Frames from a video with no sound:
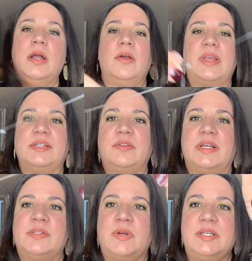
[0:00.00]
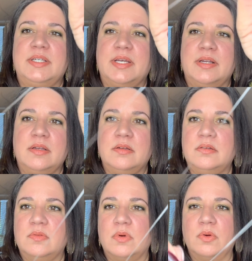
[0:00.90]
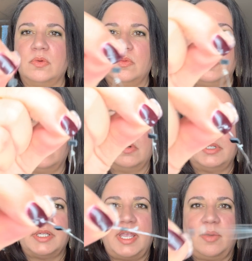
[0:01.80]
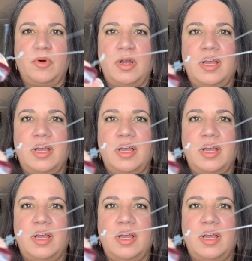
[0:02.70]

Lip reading: Okay, so that's what I did. Whoa, where's the camera?